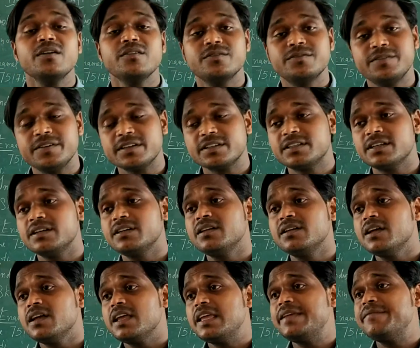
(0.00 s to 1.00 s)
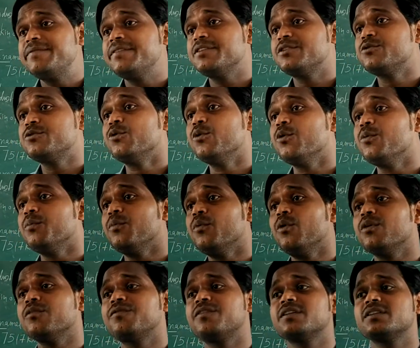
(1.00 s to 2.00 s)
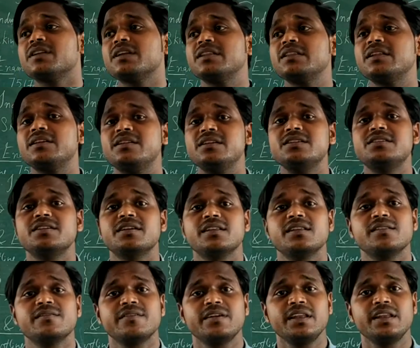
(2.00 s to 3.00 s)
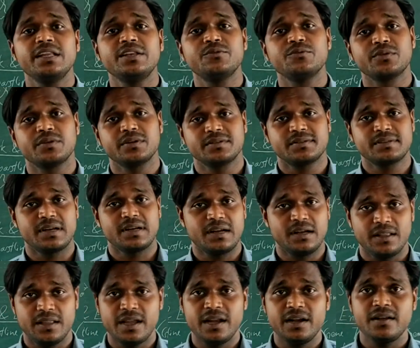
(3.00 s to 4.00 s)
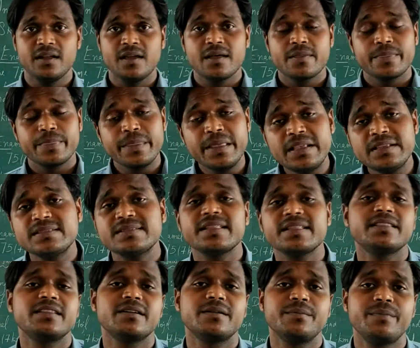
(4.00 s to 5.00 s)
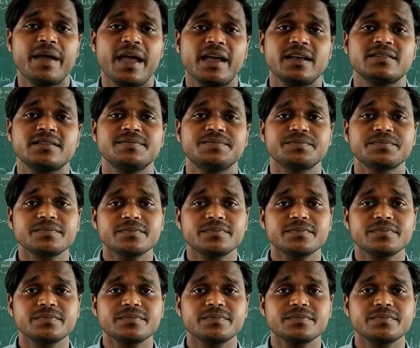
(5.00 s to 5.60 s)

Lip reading: Further, if we go more further in the detail, we need to understand that these leather bags